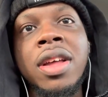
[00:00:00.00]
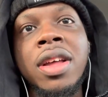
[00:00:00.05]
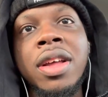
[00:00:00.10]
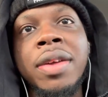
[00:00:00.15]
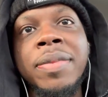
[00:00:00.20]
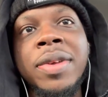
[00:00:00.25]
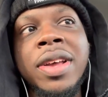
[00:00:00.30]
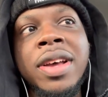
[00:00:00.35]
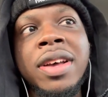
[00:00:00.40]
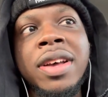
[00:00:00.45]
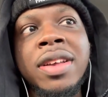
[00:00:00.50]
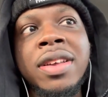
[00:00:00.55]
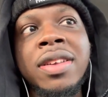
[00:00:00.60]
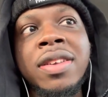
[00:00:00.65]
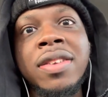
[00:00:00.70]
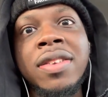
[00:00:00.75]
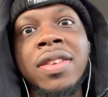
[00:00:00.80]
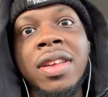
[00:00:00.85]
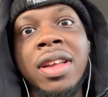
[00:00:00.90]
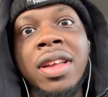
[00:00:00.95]

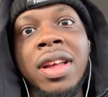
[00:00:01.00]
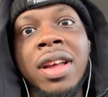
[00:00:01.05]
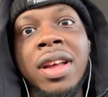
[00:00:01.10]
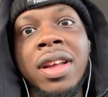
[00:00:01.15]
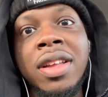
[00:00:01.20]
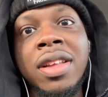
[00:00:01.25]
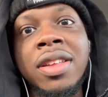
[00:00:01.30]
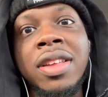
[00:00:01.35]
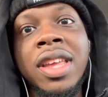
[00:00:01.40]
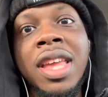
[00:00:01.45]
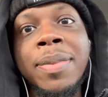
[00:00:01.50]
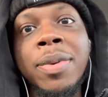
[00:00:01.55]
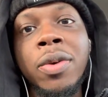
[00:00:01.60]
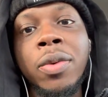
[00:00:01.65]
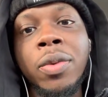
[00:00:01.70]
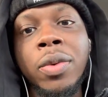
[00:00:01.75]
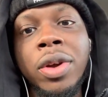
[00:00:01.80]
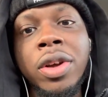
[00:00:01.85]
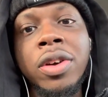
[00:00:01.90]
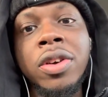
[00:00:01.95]
Because to keep it
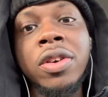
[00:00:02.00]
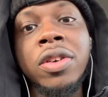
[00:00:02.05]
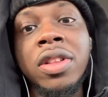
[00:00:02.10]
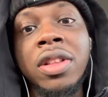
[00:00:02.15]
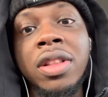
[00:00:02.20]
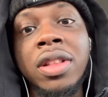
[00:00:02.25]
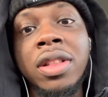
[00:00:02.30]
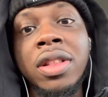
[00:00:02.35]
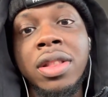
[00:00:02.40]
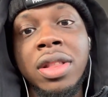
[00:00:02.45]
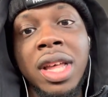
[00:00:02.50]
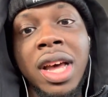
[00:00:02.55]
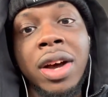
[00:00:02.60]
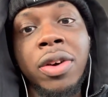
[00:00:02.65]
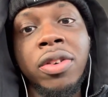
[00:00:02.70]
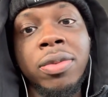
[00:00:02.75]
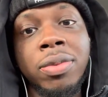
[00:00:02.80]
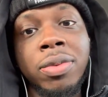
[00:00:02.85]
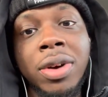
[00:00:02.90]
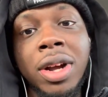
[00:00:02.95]
real, that
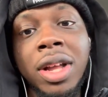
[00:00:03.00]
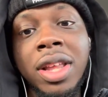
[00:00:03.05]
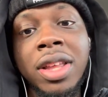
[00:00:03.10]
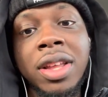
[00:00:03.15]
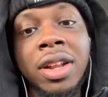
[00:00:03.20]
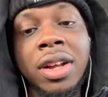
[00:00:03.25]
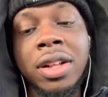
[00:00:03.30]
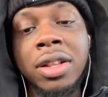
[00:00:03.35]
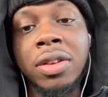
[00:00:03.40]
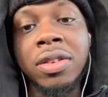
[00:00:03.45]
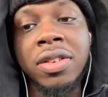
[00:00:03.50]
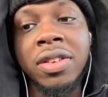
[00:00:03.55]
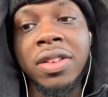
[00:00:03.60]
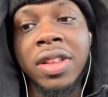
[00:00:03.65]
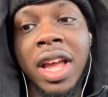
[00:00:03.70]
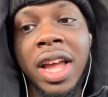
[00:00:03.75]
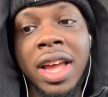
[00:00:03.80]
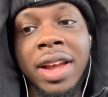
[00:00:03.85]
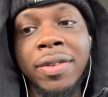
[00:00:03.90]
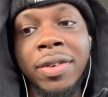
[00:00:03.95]
was probably the closest
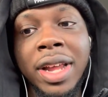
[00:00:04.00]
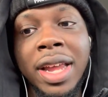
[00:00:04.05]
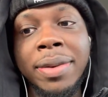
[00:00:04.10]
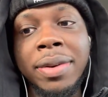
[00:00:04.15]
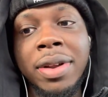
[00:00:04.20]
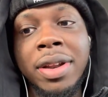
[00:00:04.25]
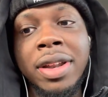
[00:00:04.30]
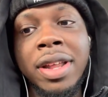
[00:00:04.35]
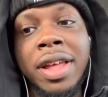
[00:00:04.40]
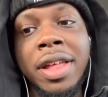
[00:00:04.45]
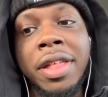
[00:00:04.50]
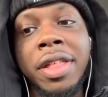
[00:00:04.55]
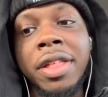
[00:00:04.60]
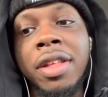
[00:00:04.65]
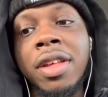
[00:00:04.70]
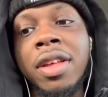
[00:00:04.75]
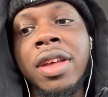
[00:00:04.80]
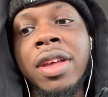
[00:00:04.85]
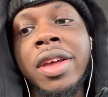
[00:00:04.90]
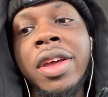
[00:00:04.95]
I ever came to death.
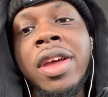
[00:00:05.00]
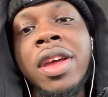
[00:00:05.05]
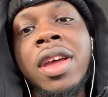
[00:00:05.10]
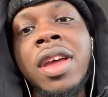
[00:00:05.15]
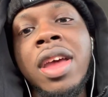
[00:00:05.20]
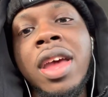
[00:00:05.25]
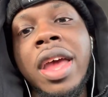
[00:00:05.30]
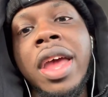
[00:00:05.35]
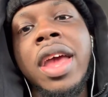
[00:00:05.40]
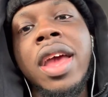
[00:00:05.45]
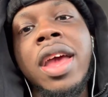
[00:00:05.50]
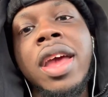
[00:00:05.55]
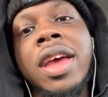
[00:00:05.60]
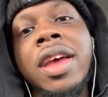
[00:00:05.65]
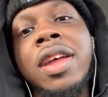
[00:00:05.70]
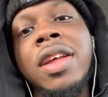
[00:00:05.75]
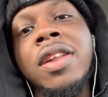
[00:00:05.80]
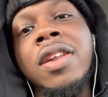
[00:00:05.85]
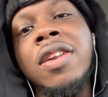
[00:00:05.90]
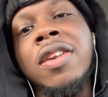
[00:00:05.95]

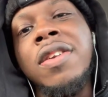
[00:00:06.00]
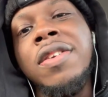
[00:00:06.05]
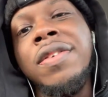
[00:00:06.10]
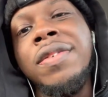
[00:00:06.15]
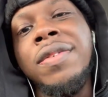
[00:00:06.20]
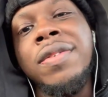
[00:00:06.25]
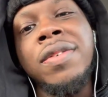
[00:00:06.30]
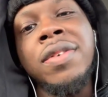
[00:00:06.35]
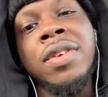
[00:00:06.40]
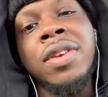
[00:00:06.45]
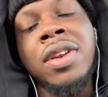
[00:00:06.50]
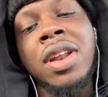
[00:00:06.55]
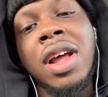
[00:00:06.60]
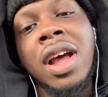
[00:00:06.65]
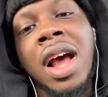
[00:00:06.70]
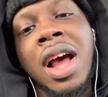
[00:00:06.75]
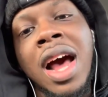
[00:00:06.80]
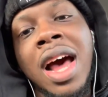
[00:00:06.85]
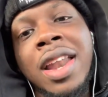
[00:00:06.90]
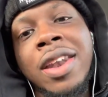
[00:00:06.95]
And
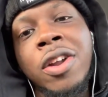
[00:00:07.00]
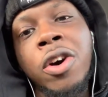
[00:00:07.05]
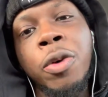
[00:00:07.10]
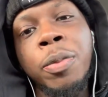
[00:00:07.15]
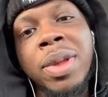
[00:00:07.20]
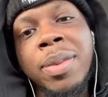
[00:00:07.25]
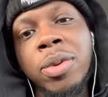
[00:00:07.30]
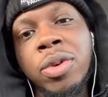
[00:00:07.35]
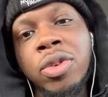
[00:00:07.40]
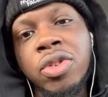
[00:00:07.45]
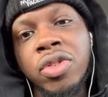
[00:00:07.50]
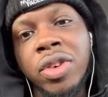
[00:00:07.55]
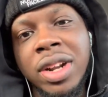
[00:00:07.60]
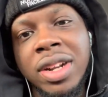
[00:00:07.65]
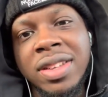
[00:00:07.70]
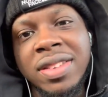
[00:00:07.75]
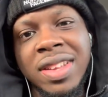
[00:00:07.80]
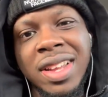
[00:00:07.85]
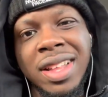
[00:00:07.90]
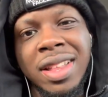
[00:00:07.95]
I know people try to
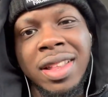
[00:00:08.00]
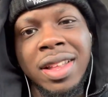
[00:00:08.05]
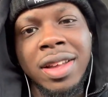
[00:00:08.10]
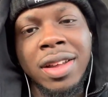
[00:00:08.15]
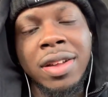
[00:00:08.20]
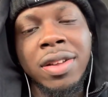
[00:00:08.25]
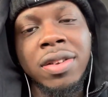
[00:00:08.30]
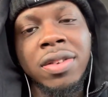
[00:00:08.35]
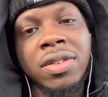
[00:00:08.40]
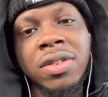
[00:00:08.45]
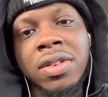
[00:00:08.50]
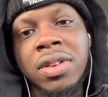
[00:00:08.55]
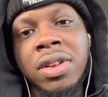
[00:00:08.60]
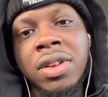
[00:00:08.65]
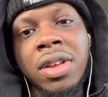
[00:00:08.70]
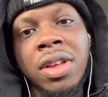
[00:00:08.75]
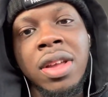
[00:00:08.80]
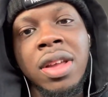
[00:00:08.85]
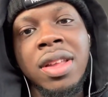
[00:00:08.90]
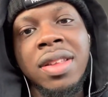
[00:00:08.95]
say that
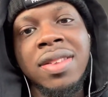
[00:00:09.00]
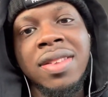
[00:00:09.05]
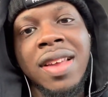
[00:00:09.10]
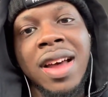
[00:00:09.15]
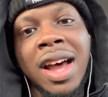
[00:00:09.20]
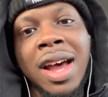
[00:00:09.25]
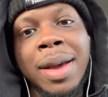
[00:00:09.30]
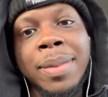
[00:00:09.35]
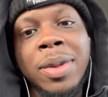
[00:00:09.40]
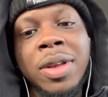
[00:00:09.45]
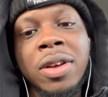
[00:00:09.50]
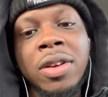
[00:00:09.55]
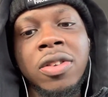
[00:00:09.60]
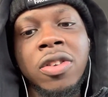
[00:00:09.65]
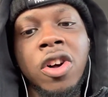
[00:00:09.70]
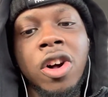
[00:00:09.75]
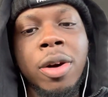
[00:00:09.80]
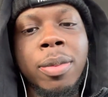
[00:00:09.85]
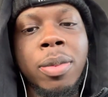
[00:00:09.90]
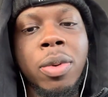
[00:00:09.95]
time heals
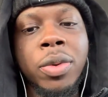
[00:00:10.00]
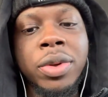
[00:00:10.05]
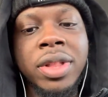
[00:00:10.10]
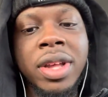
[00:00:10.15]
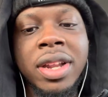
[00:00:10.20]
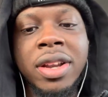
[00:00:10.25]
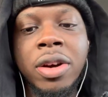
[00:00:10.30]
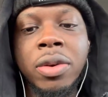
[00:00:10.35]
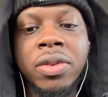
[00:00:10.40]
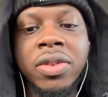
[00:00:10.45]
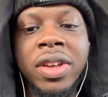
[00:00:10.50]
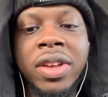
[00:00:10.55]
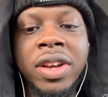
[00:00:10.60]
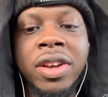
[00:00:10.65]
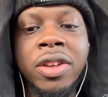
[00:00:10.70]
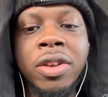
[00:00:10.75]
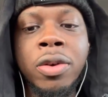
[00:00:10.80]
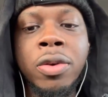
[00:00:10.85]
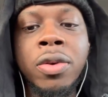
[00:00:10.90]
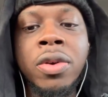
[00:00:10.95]
all, but what they don't tell
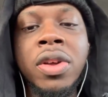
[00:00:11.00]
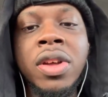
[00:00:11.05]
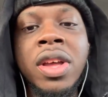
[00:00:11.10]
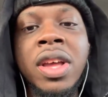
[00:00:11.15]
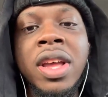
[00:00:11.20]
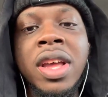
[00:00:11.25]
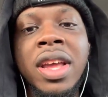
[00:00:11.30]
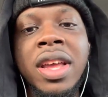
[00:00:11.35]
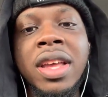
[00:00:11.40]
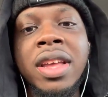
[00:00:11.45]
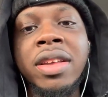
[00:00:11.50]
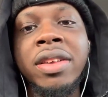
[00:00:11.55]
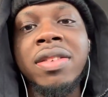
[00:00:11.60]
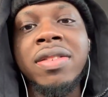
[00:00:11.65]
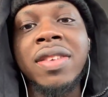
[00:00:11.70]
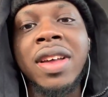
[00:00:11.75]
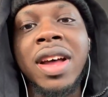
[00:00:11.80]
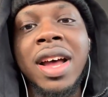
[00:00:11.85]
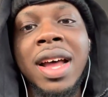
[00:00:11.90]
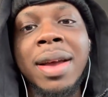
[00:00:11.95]
you is
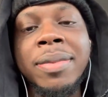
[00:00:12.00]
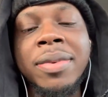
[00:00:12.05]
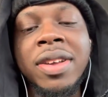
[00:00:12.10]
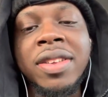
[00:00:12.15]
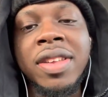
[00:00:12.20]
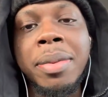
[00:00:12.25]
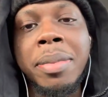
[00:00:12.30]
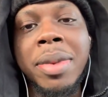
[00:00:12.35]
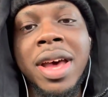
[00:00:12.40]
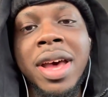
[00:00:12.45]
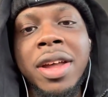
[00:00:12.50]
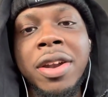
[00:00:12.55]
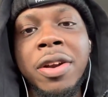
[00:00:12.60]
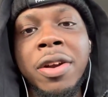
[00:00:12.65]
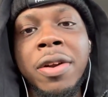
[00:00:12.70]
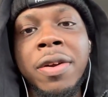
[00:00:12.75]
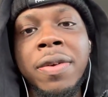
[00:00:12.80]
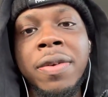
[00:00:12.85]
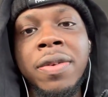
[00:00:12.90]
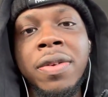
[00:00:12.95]
time doesn't
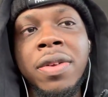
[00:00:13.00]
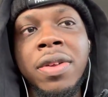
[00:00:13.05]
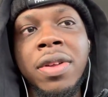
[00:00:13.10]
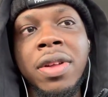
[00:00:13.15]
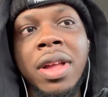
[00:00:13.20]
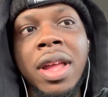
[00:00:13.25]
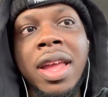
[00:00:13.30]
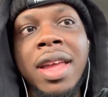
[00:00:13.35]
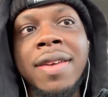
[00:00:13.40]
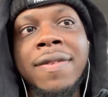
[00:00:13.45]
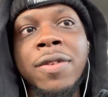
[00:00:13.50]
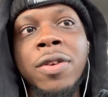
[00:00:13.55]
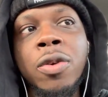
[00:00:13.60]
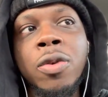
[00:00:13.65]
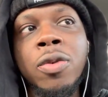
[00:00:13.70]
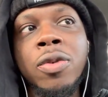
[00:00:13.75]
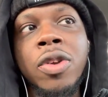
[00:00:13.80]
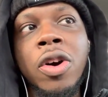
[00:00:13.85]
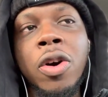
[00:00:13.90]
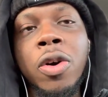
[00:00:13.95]
matter if you
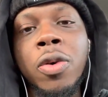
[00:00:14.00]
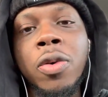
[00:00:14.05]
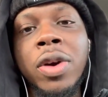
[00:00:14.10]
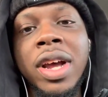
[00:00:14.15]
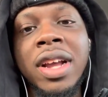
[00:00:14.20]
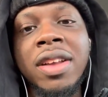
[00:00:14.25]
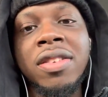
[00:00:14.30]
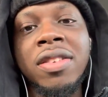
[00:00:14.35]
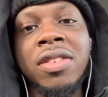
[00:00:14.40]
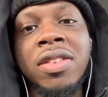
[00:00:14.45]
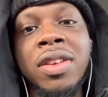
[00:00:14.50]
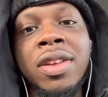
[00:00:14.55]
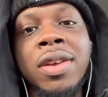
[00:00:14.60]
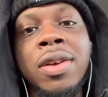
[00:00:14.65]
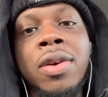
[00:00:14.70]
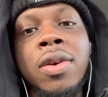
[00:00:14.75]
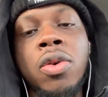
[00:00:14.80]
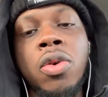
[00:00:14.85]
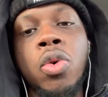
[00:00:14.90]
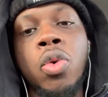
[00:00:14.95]
don't actually
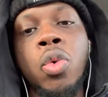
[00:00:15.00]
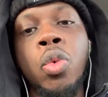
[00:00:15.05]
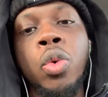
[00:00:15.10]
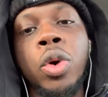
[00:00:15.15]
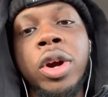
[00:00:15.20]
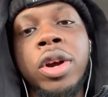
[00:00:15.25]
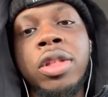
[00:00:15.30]
work